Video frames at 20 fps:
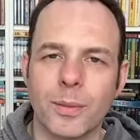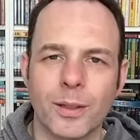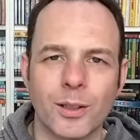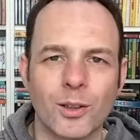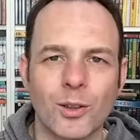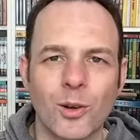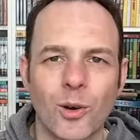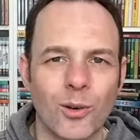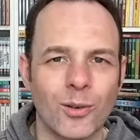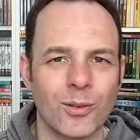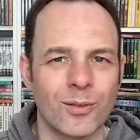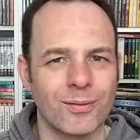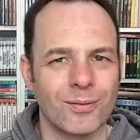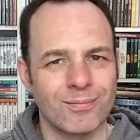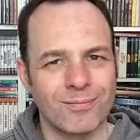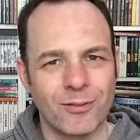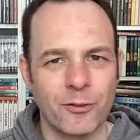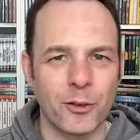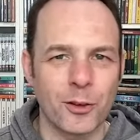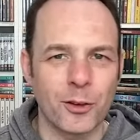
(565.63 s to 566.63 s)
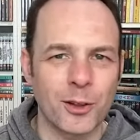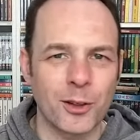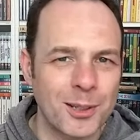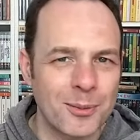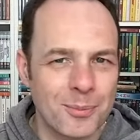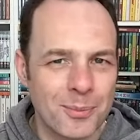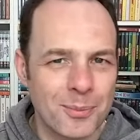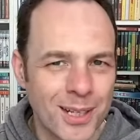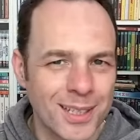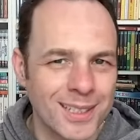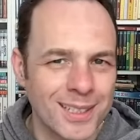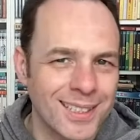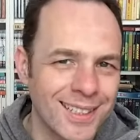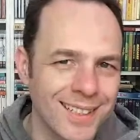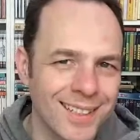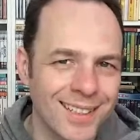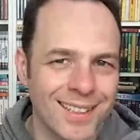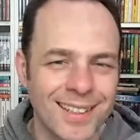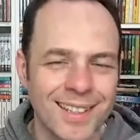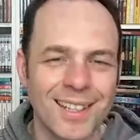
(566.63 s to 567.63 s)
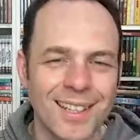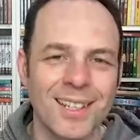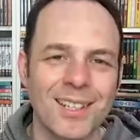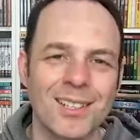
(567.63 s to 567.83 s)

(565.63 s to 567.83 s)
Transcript: but not fully embracing it.